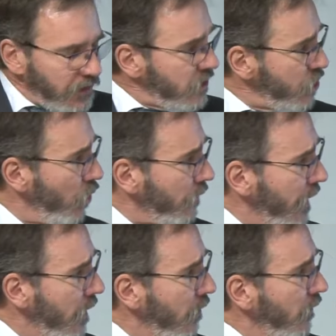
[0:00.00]
So
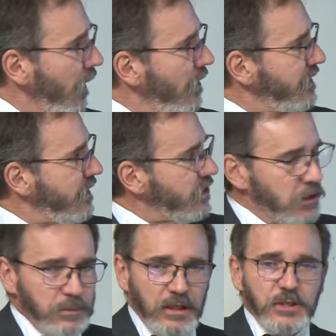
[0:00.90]
now, a
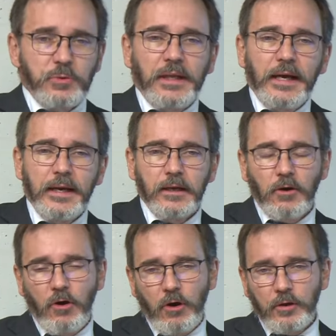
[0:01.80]
system that is relying
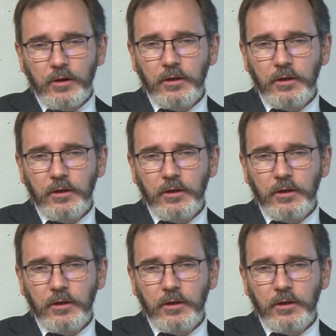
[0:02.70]
on